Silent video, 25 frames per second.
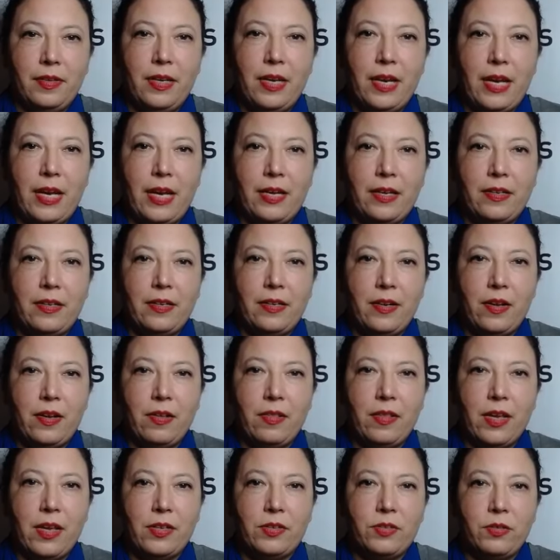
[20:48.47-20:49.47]
Yeah,
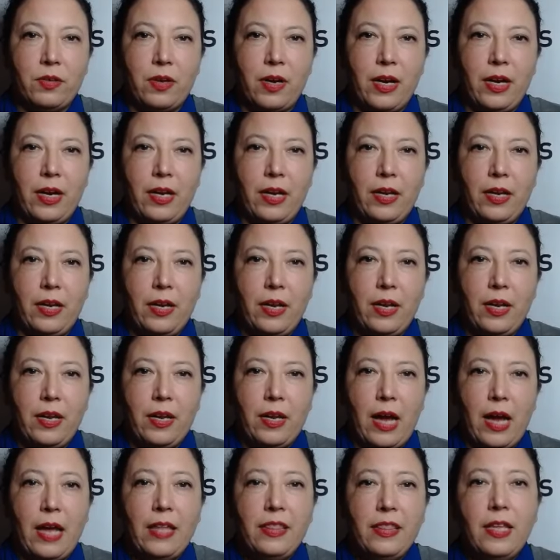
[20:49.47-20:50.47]
no, that's right.
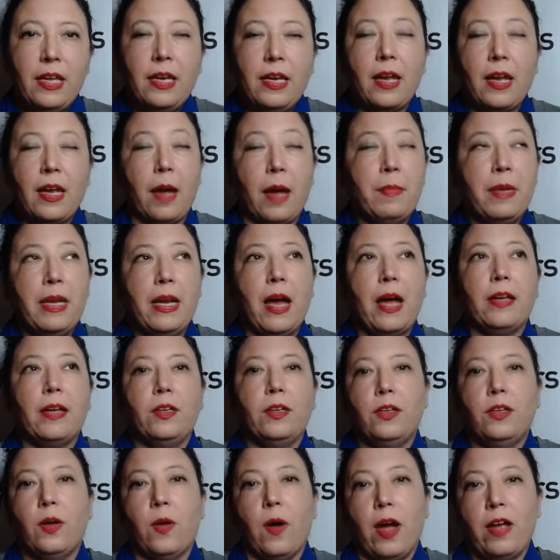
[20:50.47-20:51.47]
I think, I mean,
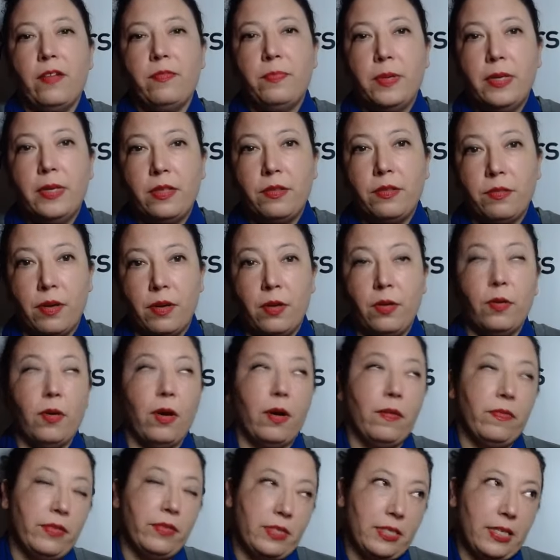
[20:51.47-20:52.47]
I've been through,
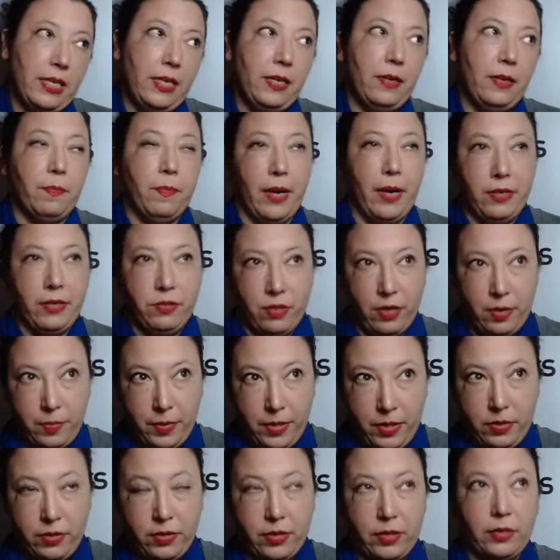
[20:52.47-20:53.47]
obviously, my
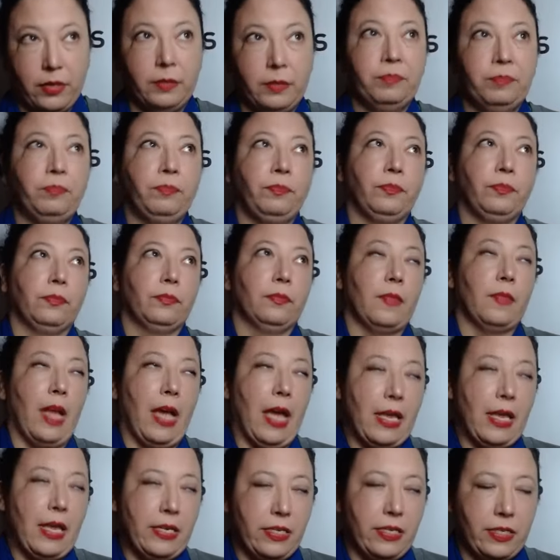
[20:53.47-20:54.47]
tribunal
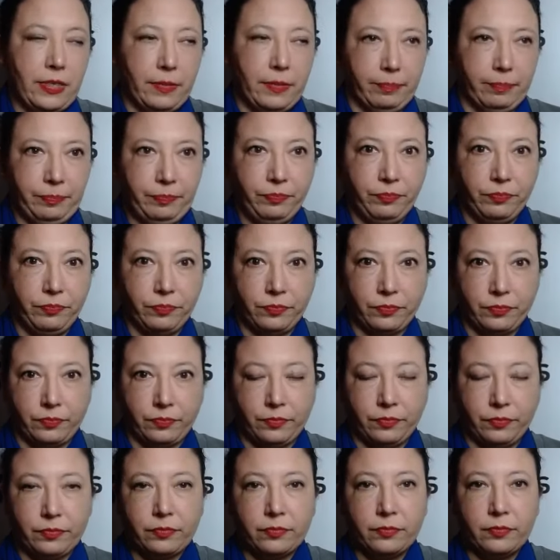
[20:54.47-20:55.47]
and
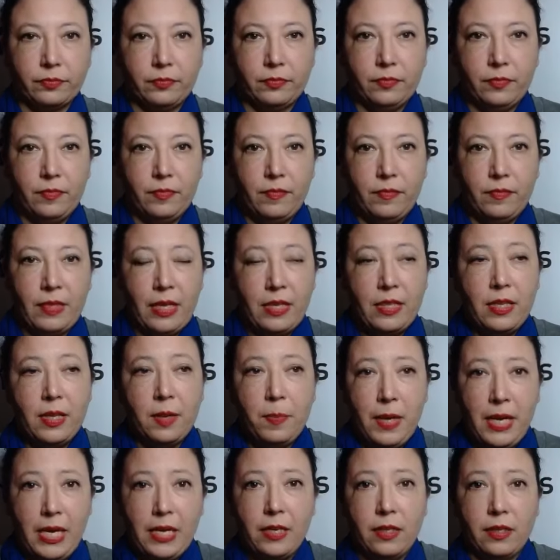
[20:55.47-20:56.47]
the
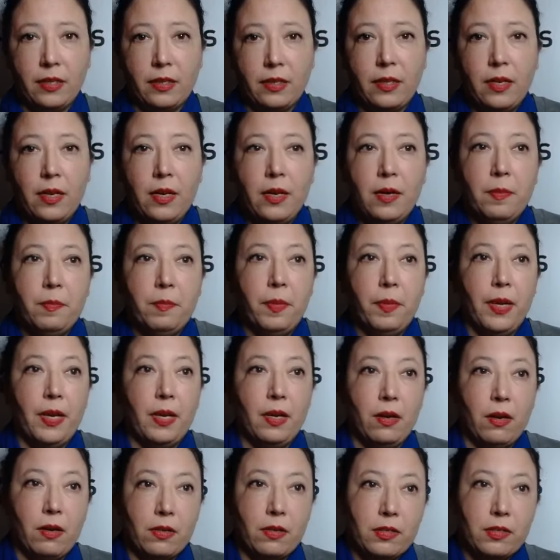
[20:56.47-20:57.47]
appeal, but
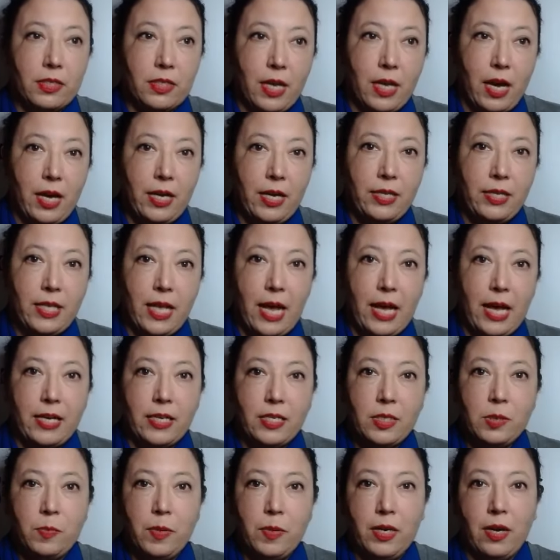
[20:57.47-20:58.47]
alongside that
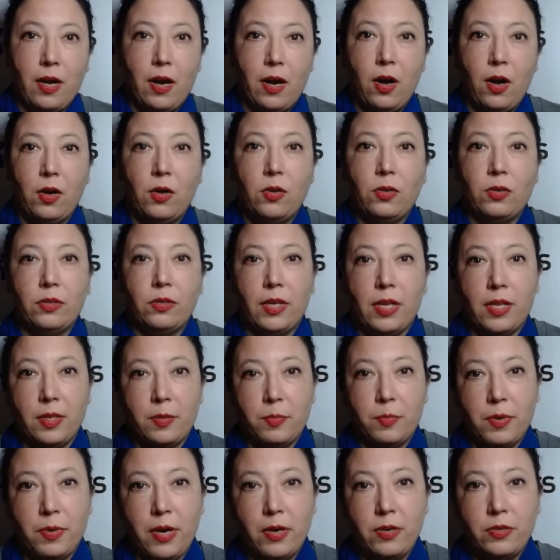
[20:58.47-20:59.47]
has been a whole
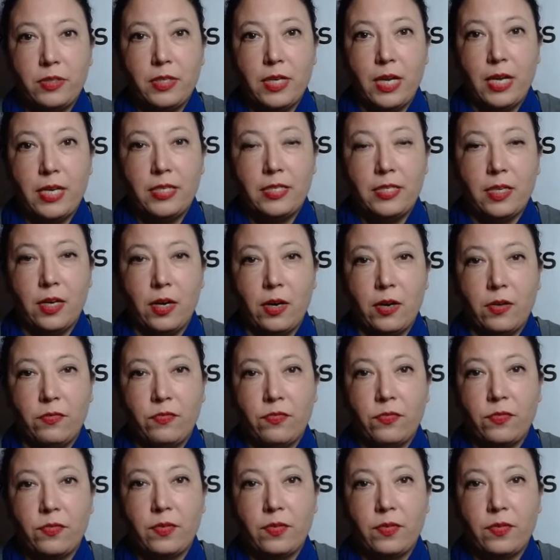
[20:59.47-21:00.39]
nother process of